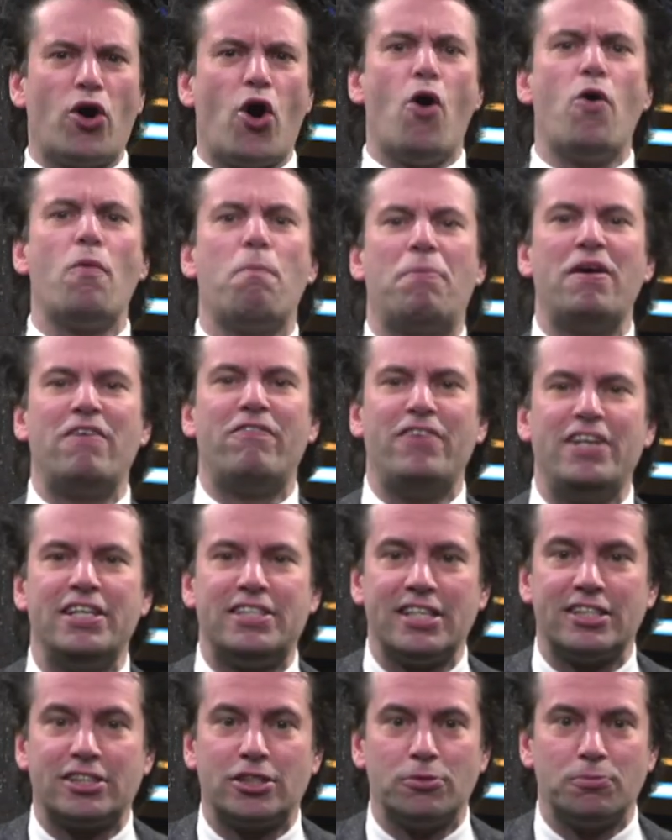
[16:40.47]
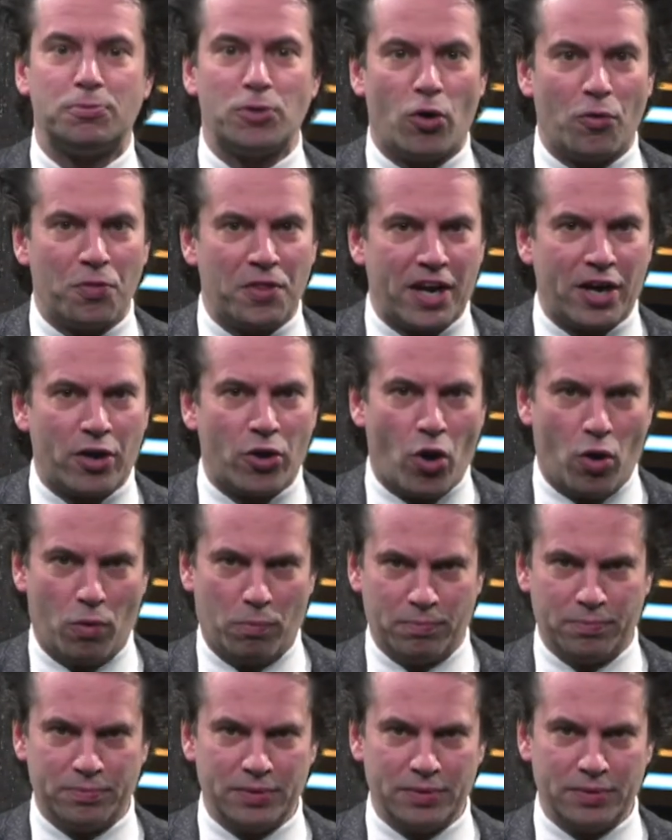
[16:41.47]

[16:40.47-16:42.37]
own PV systems on their home.